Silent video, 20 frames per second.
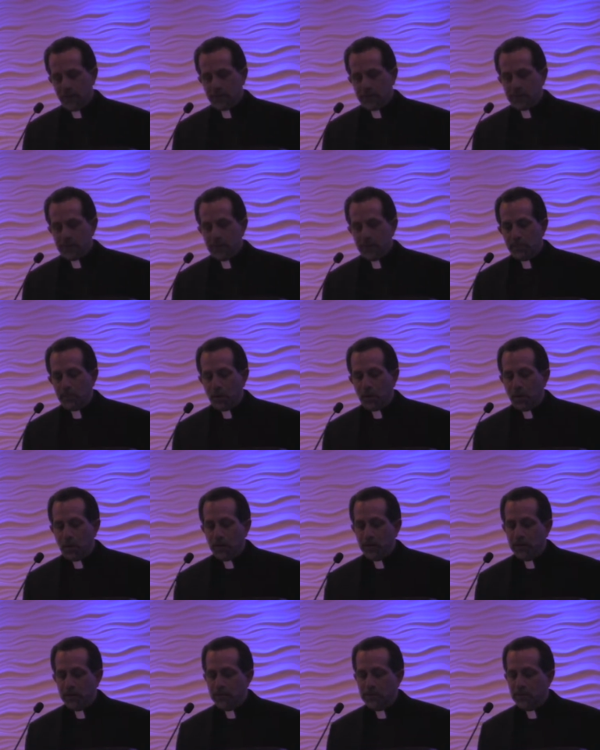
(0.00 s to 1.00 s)
St.
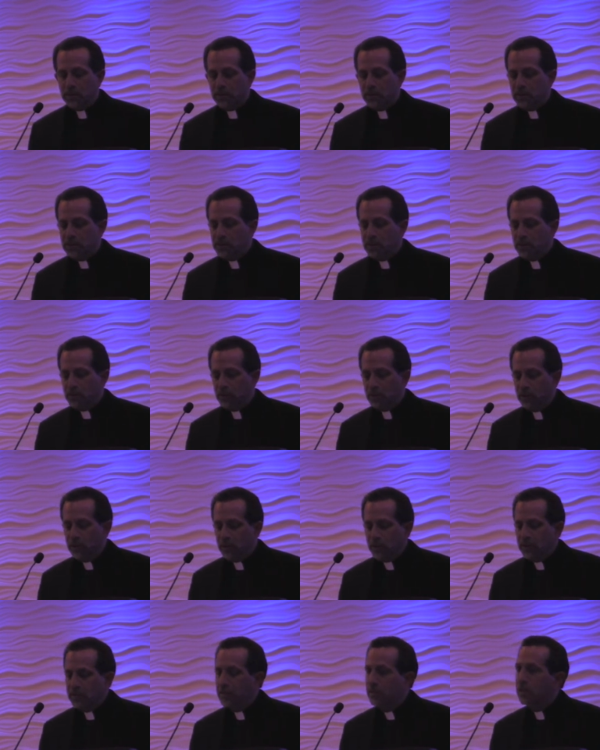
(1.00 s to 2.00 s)
Paul in his
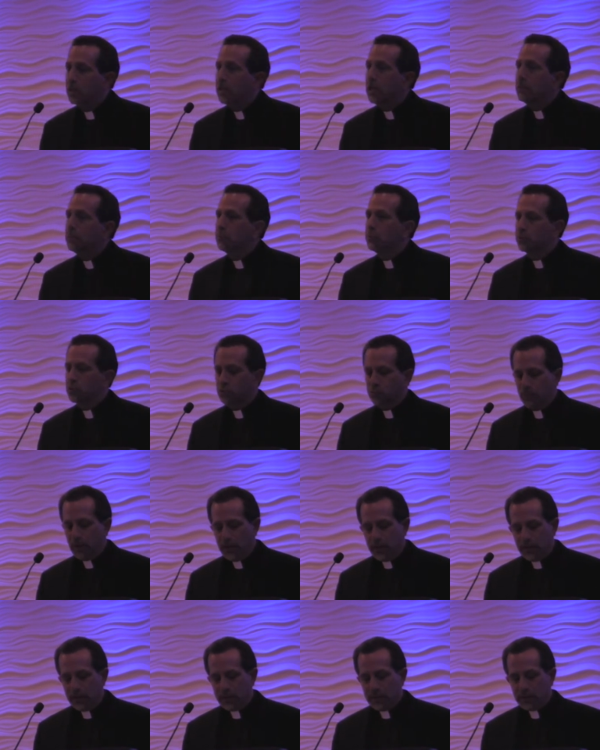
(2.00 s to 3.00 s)
epistle to the Hebrews
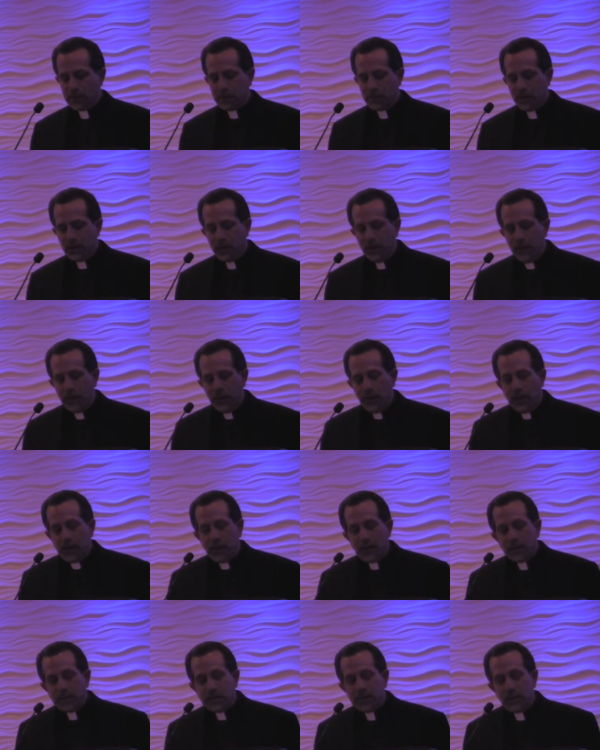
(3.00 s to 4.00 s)
writes,
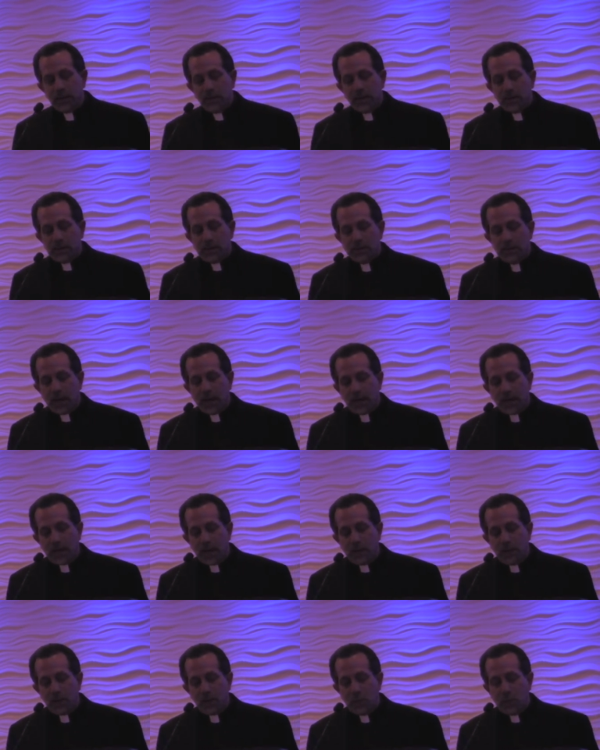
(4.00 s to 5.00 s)
Let us lay aside
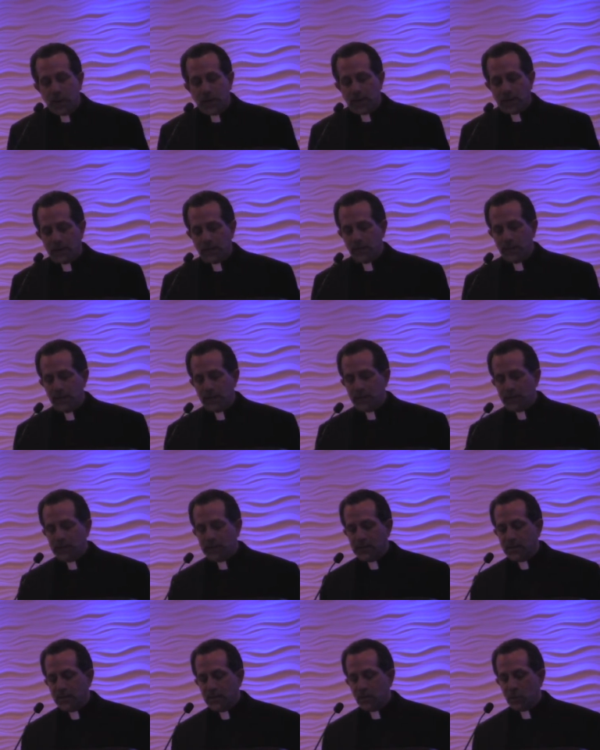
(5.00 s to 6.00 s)
every weight and
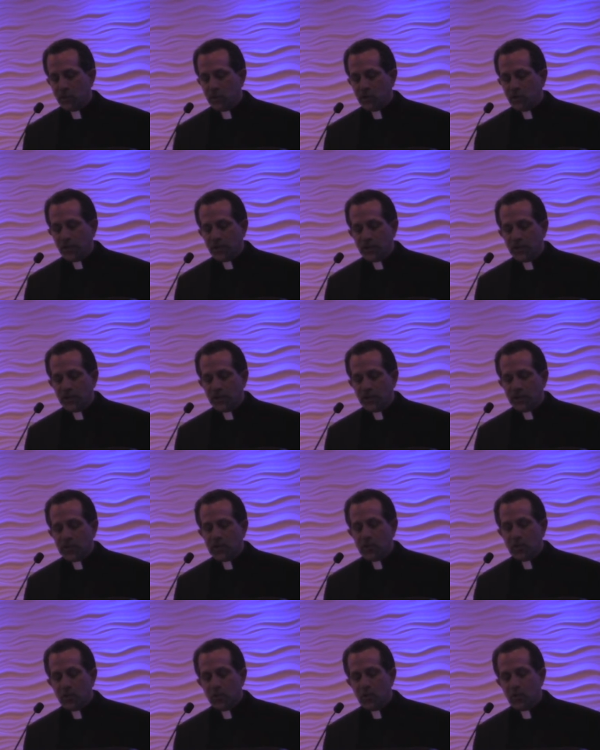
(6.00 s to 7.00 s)
sin which
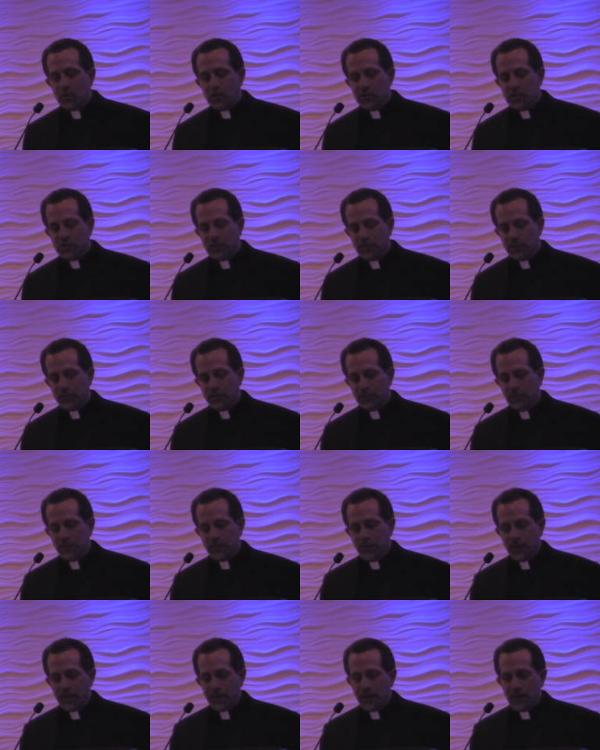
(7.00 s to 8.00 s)
clings so closely,
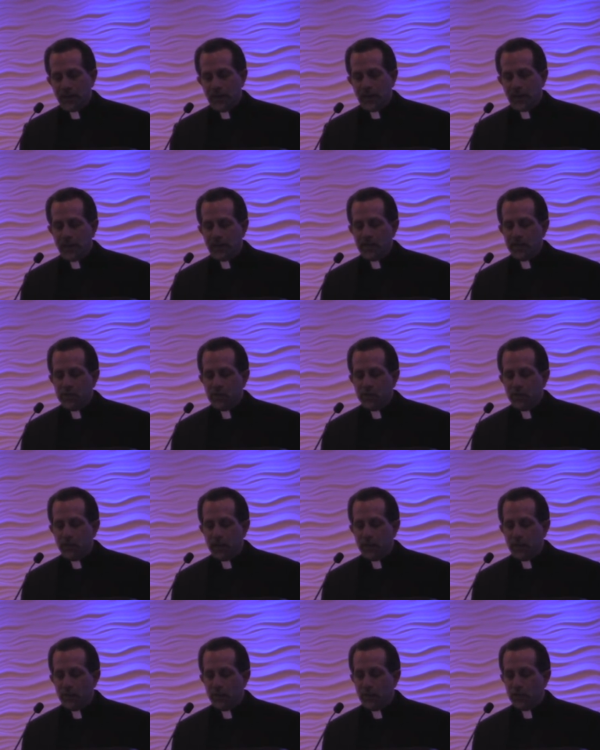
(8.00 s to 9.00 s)
and let us
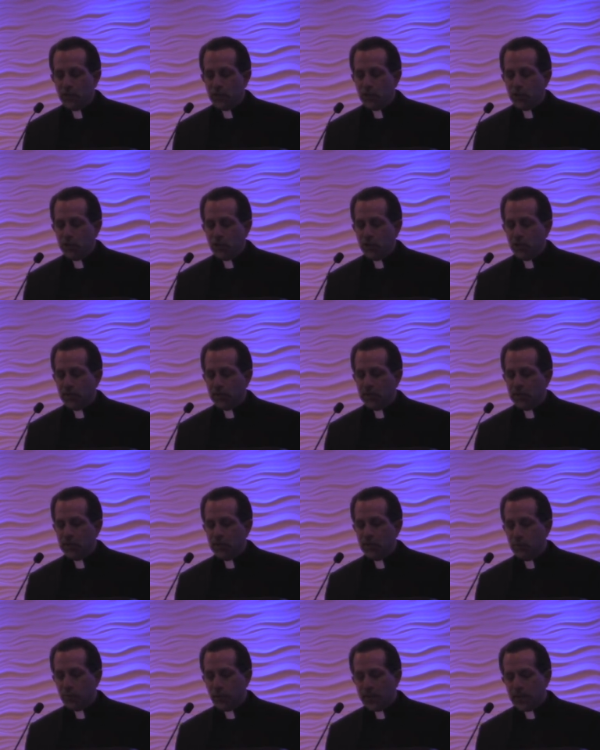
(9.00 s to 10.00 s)
run with
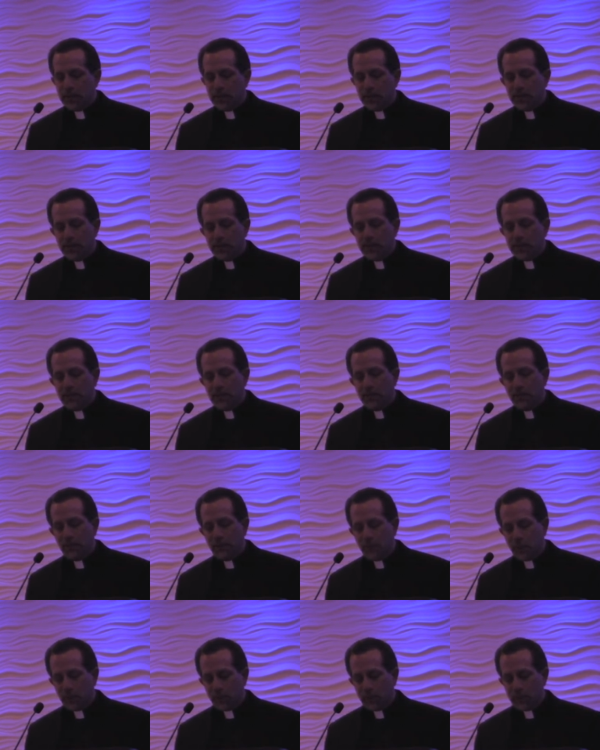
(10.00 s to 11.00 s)
endurance the race that is set
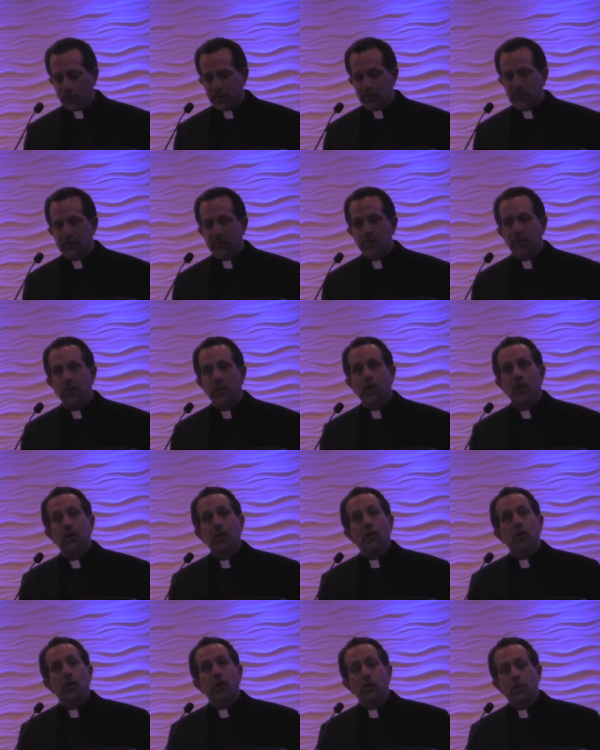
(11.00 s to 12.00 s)
before us
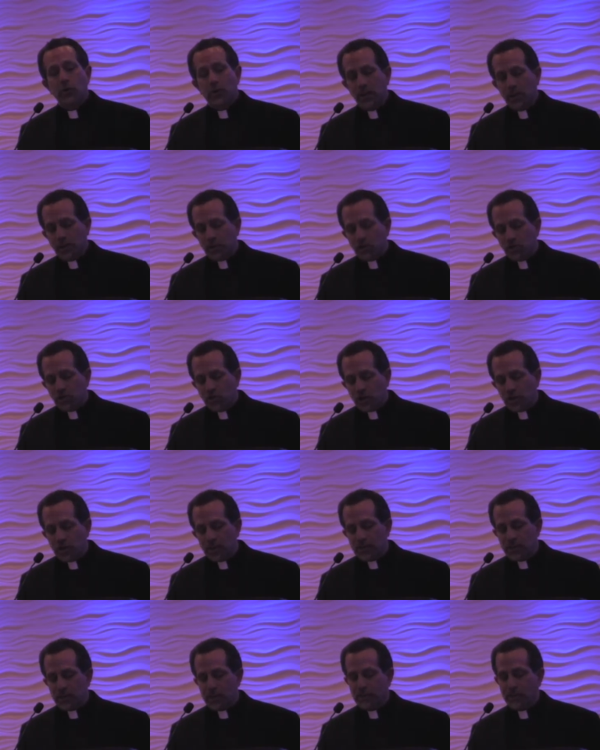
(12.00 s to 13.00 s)
looking to
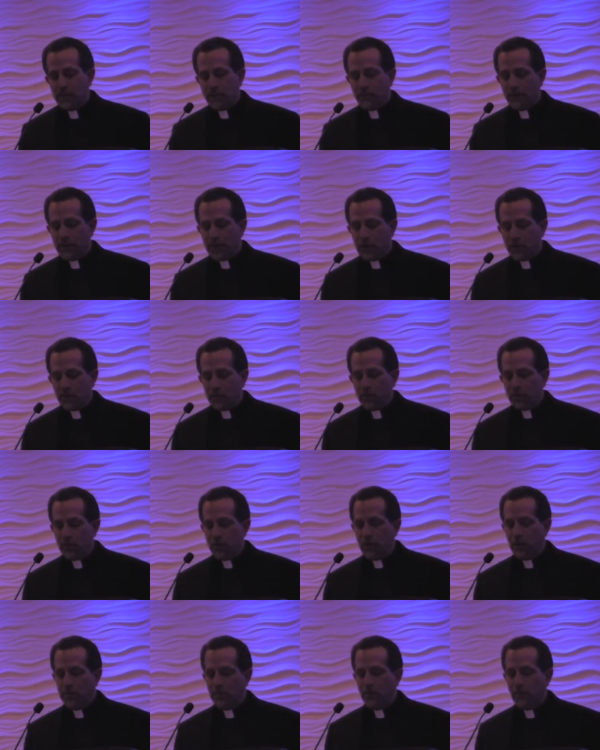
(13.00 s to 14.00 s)
Jesus, the
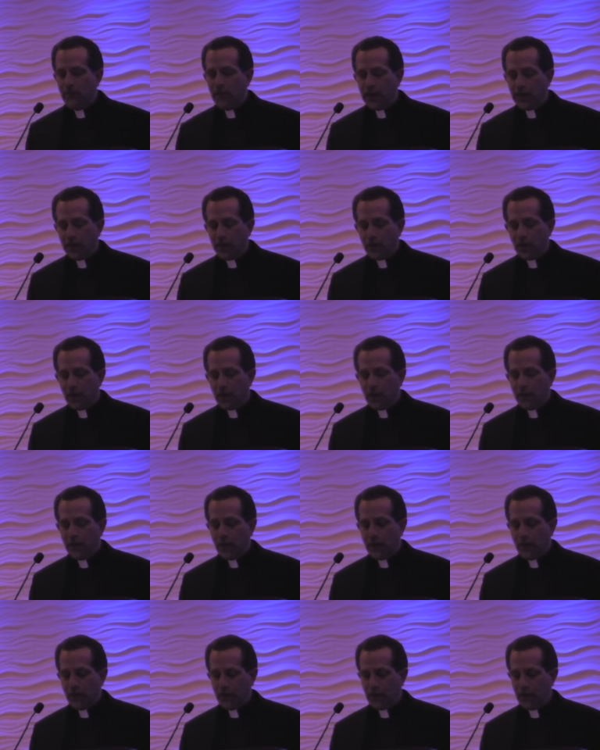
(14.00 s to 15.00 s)
founder and perfecter of
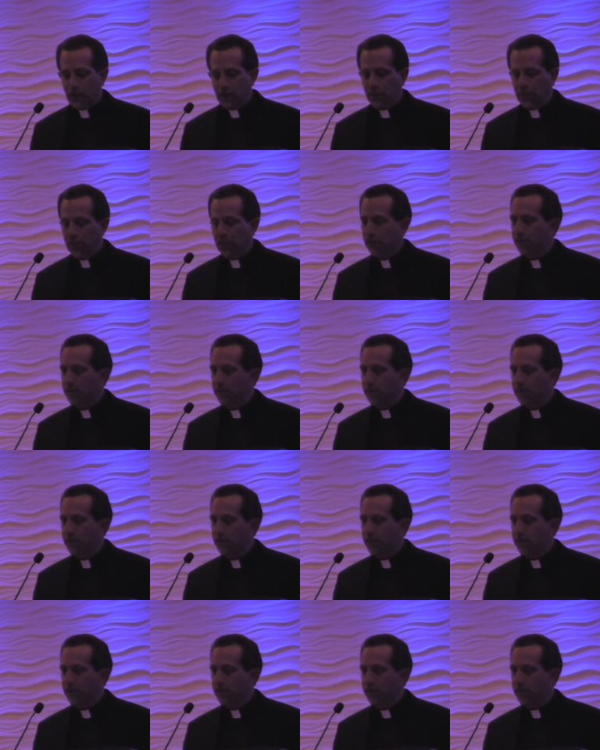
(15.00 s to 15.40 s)
our faith.